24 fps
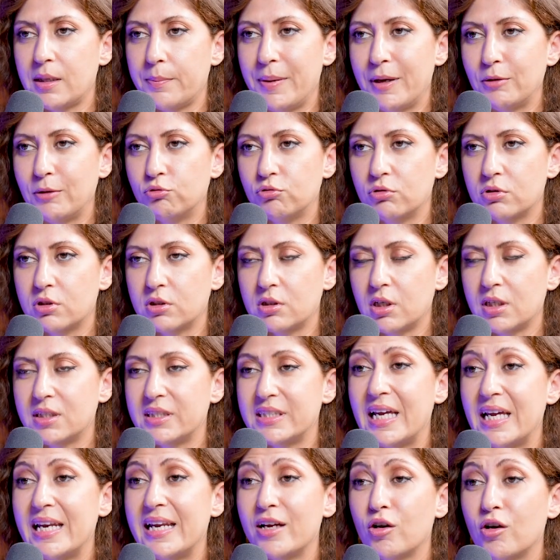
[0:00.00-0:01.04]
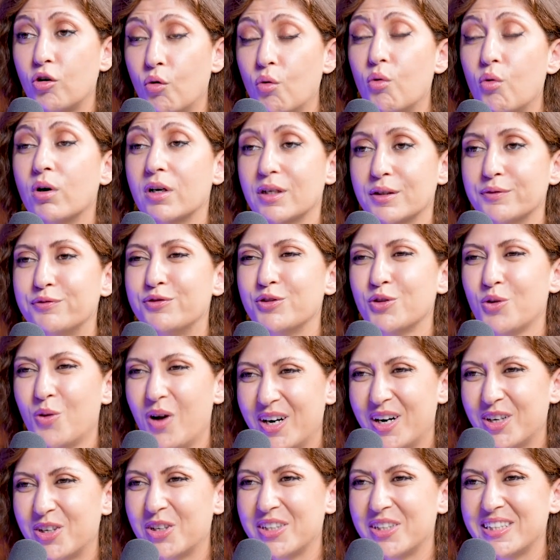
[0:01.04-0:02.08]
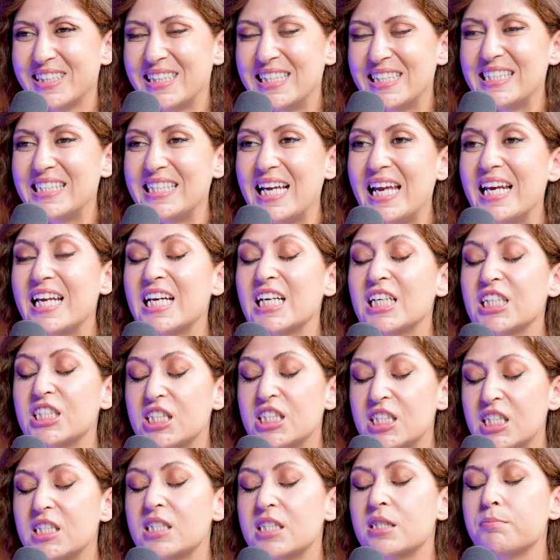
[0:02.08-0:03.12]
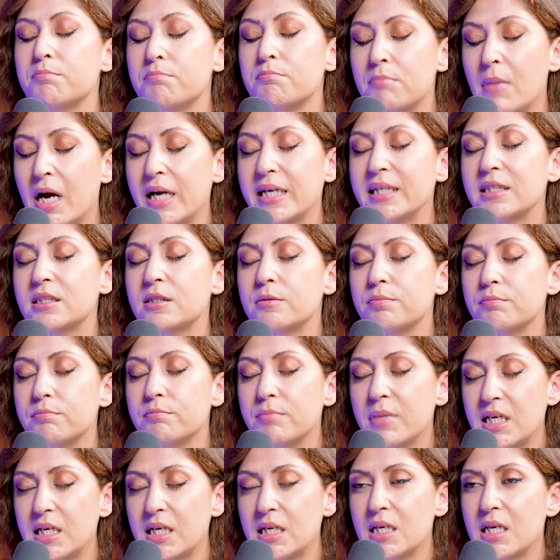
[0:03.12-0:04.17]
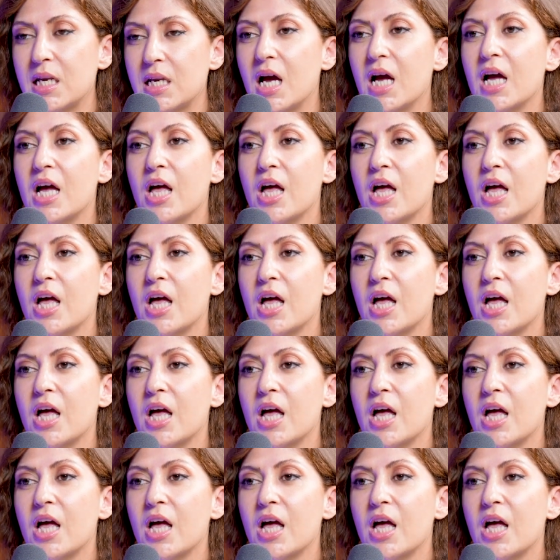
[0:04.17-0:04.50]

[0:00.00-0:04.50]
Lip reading: about to start selling or if you are currently selling, because this might mean